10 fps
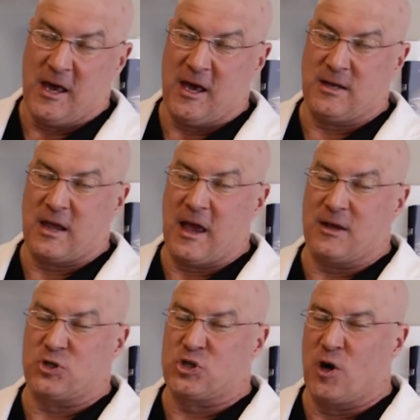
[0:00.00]
It
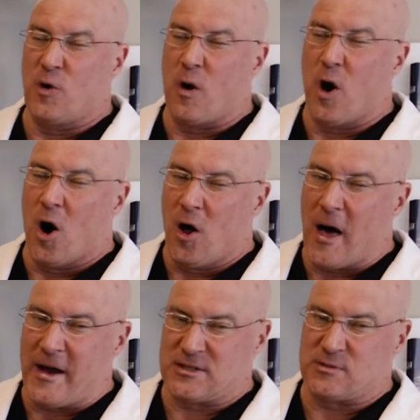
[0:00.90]
can't show all
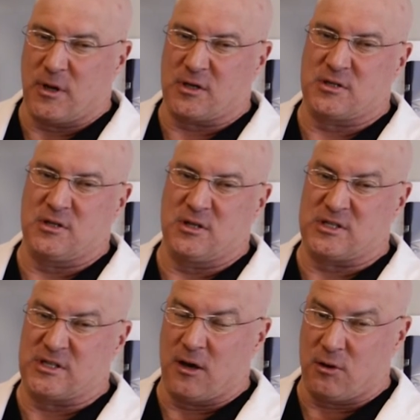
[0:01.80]
aspects of the
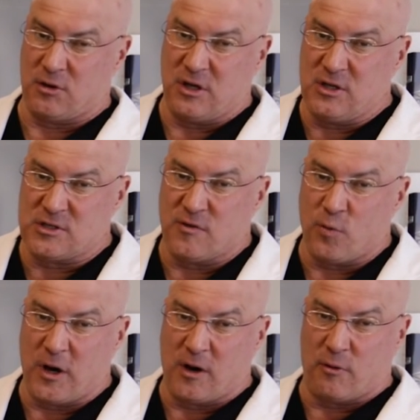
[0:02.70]
subtleties of
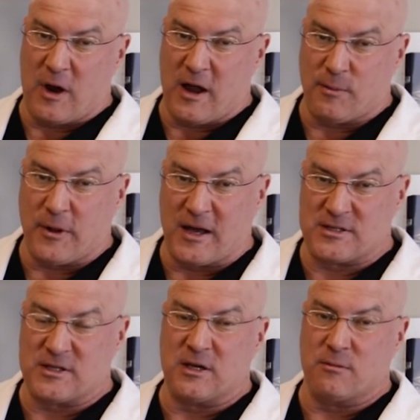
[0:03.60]
what a
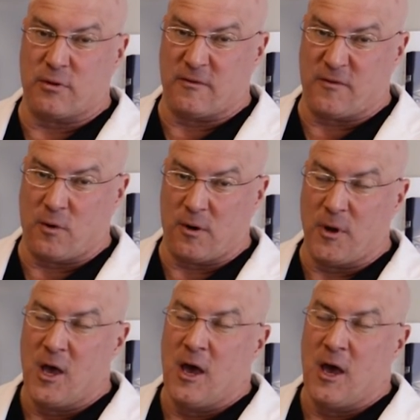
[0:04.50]
rhinoplasty can perform,